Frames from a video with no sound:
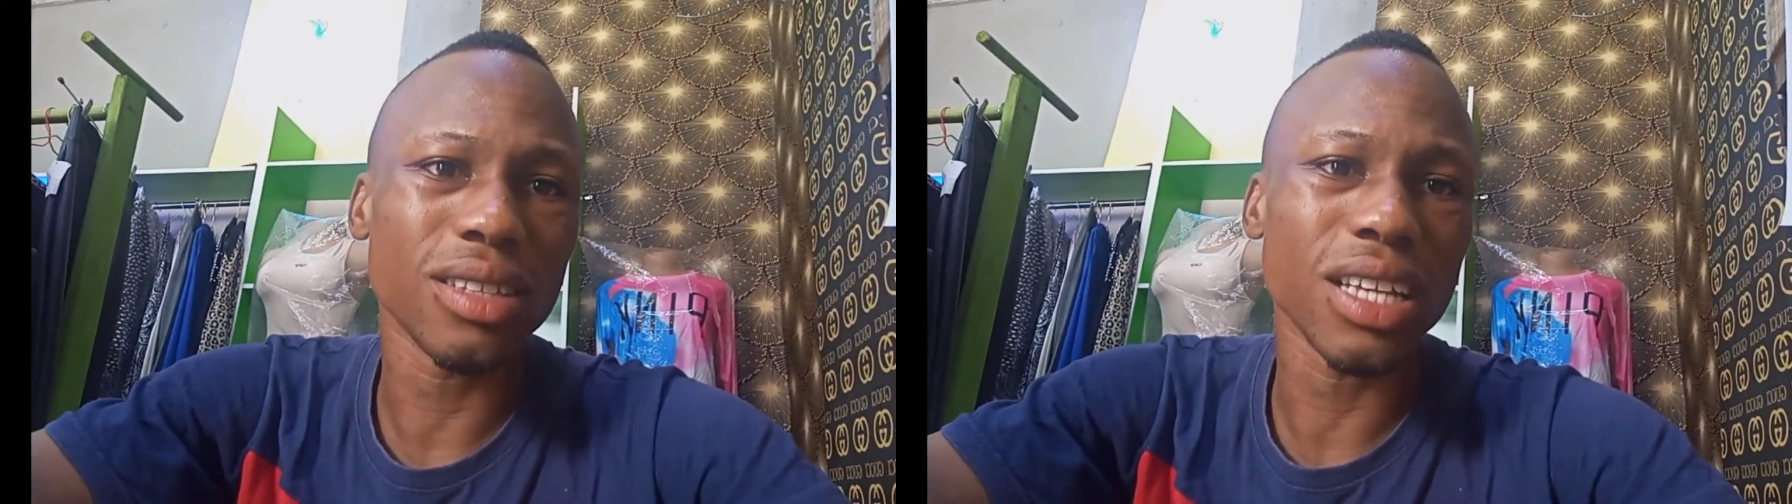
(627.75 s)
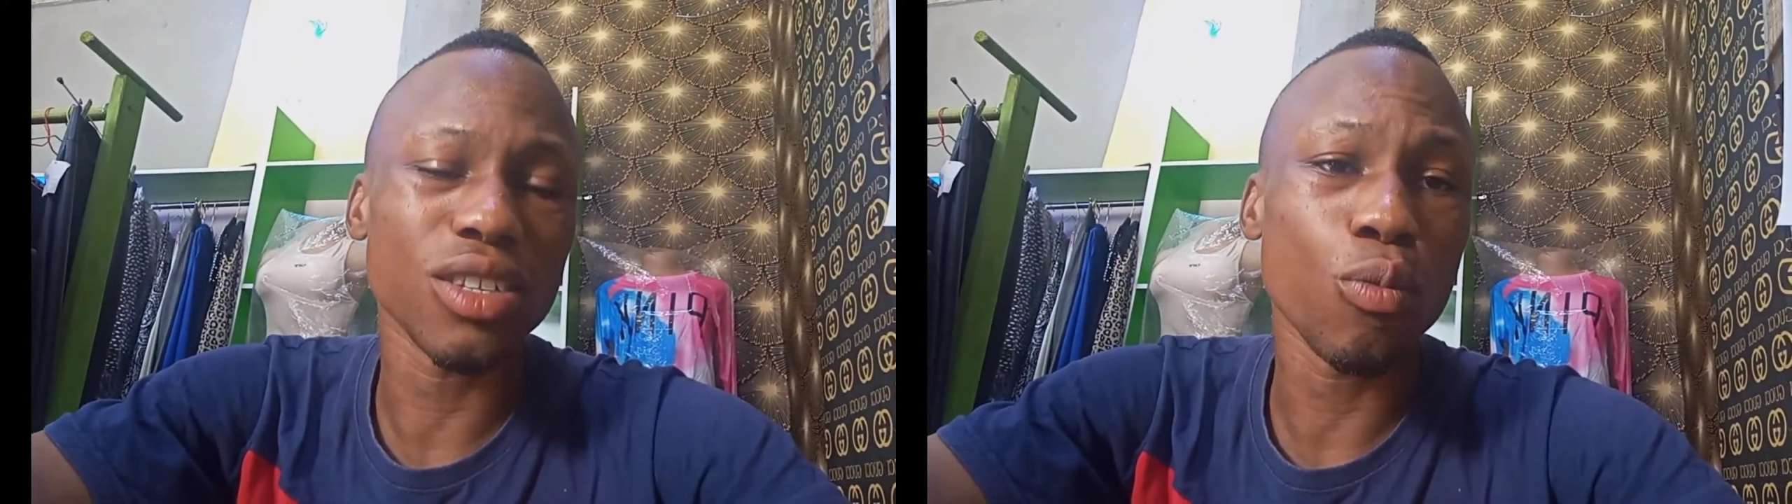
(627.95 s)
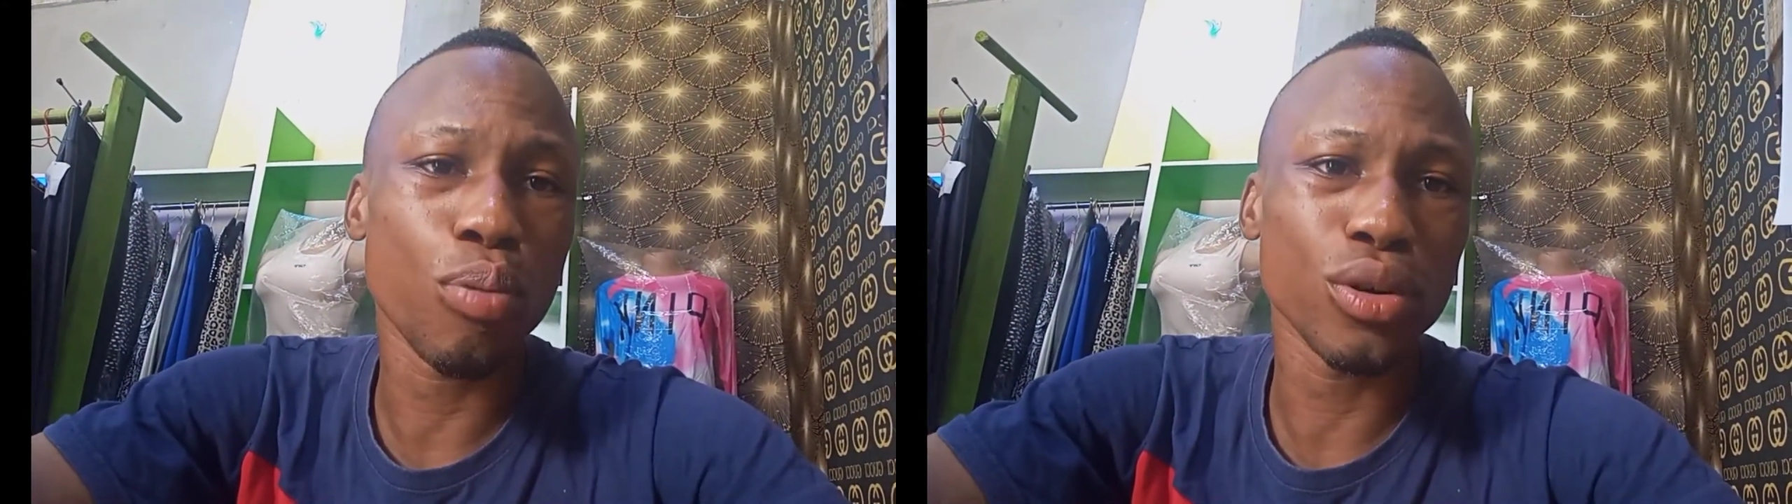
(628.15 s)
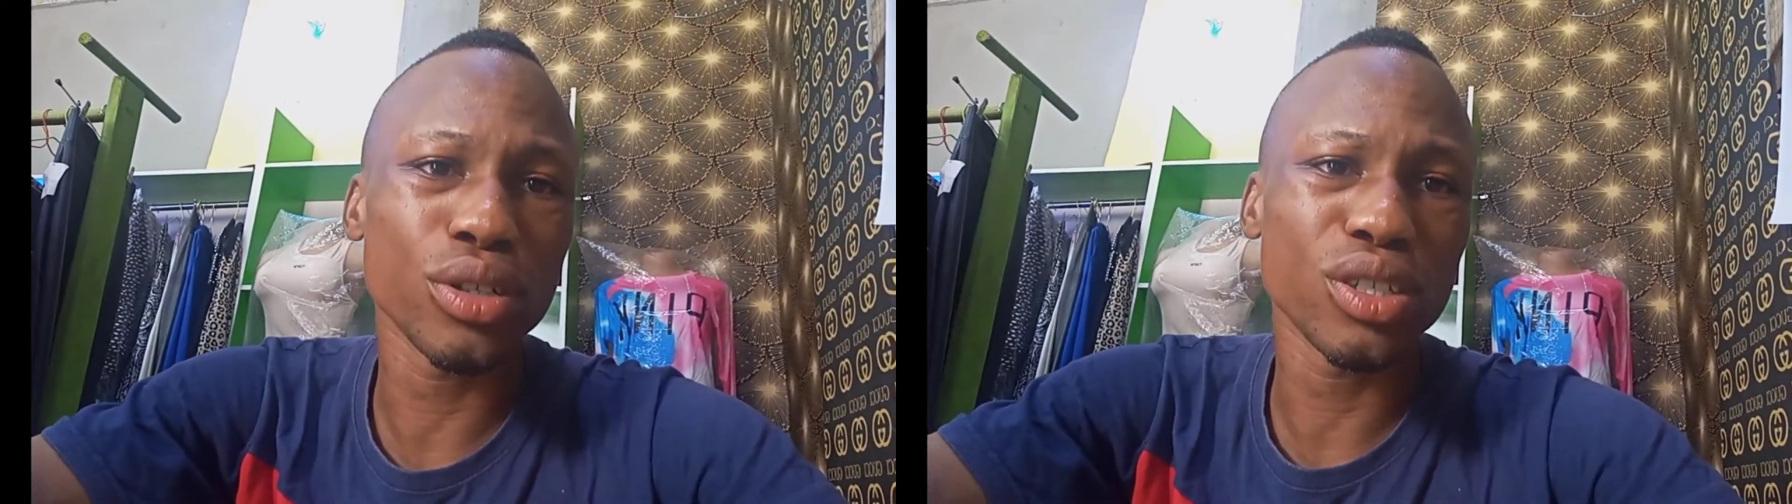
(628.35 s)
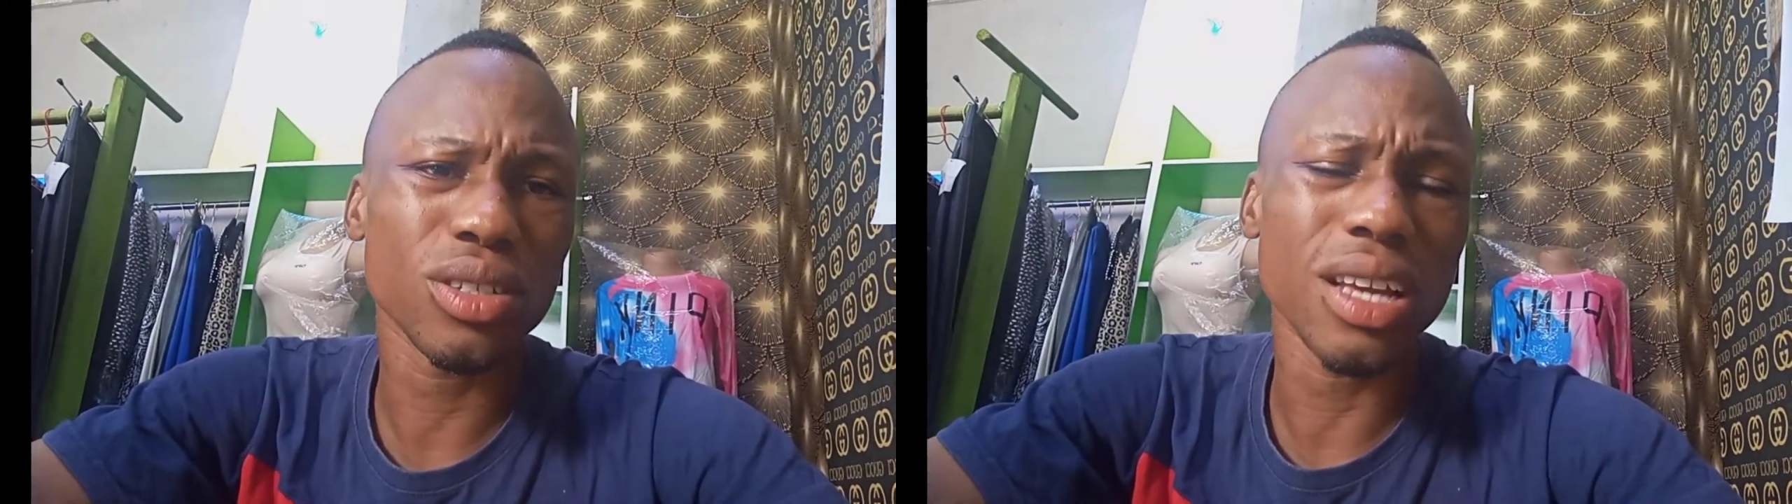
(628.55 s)
that's the border
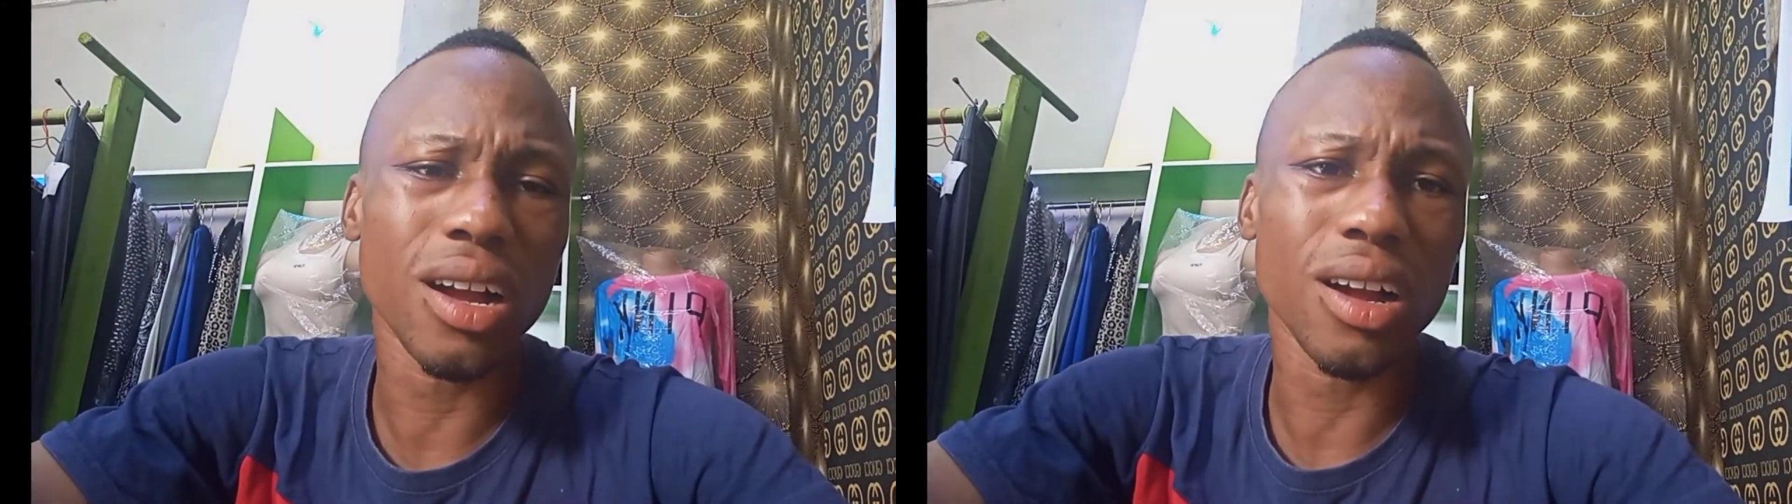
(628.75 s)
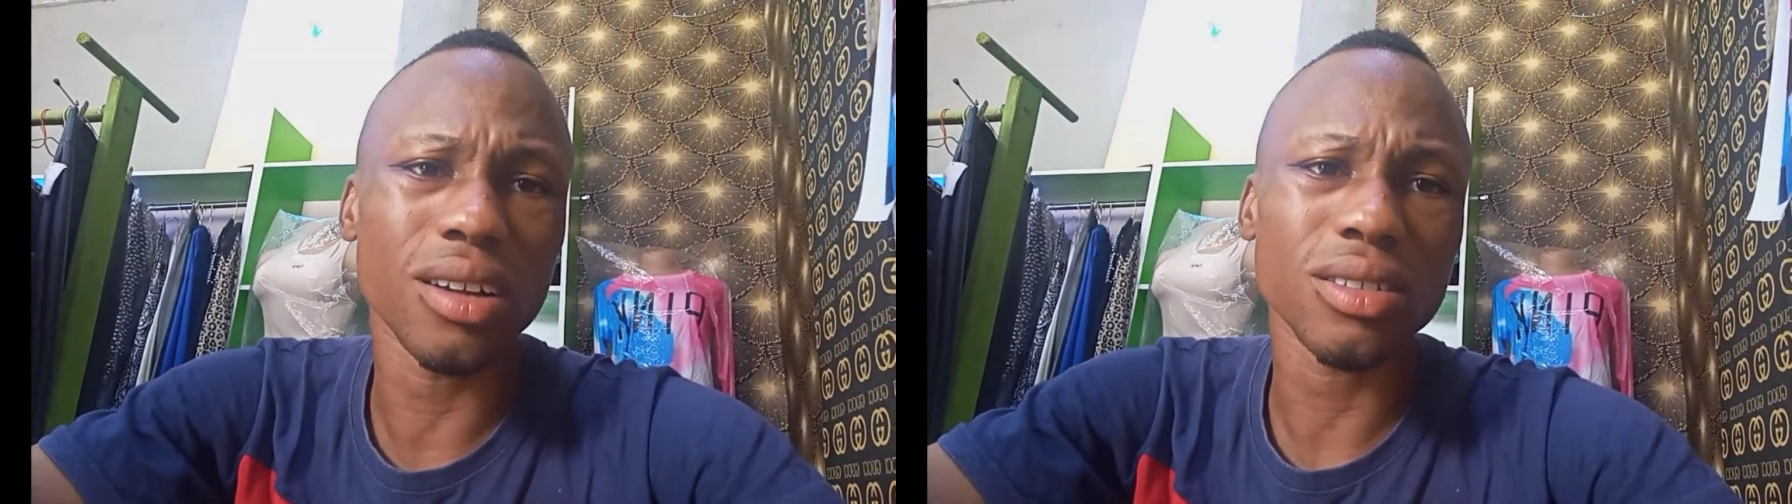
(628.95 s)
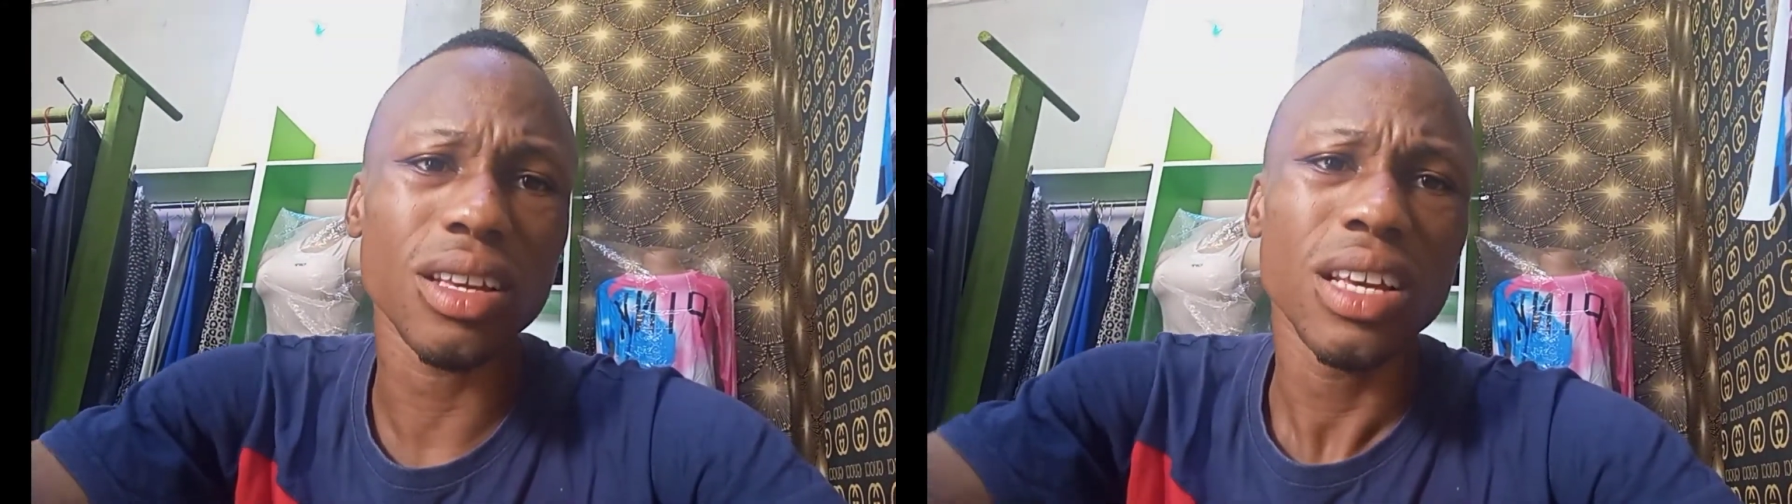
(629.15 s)
into the account,